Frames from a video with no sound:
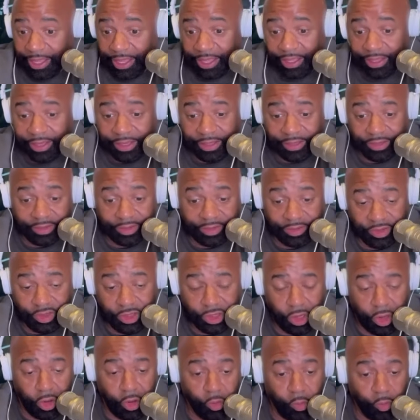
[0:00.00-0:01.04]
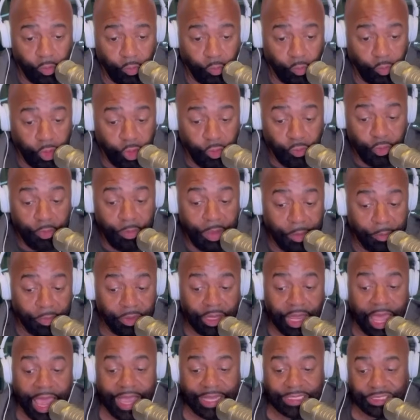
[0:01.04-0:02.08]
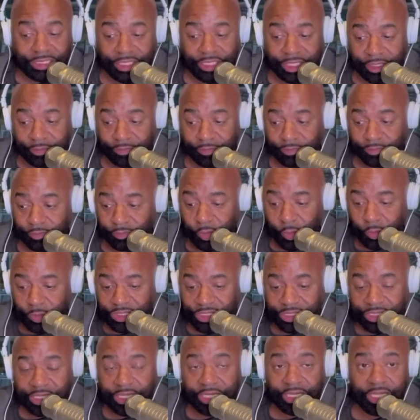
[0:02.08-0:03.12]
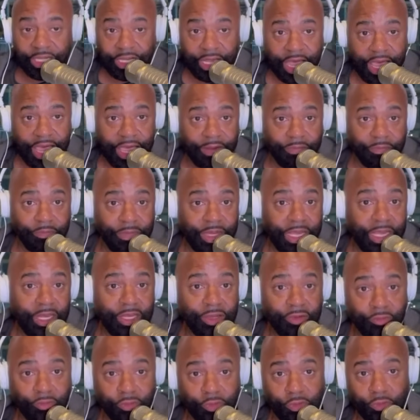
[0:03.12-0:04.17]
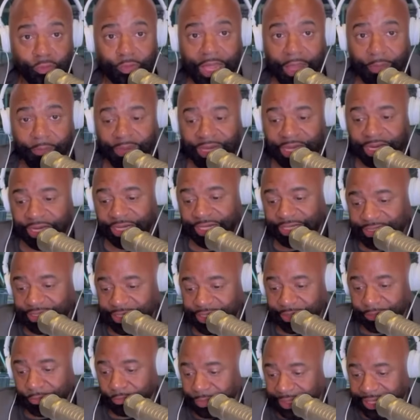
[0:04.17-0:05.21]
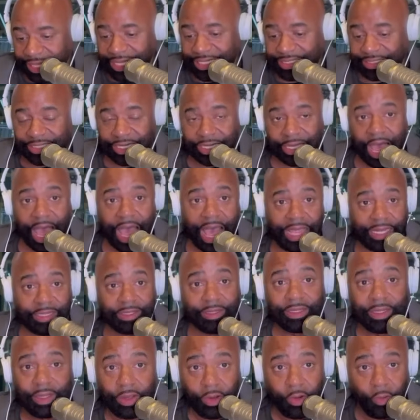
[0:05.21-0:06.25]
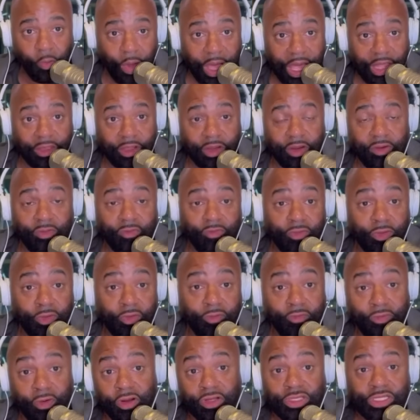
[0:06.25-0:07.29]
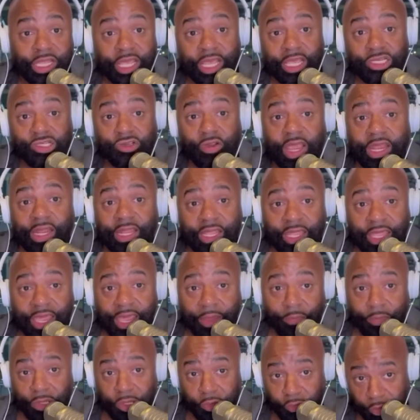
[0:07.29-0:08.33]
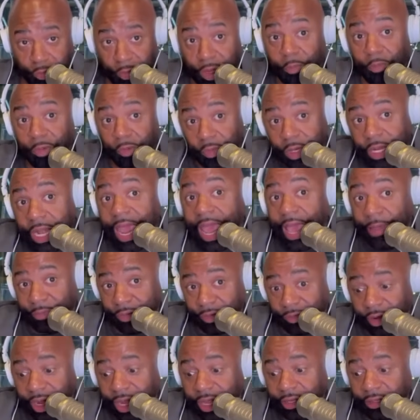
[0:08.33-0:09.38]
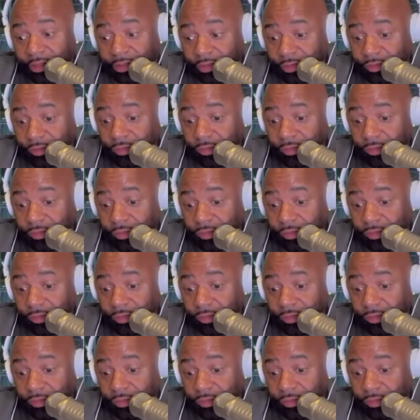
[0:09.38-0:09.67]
You remember last year, we were sitting in that media room, that media tent in blazing hot weather for the first day of training camp, and you remember what happened, right?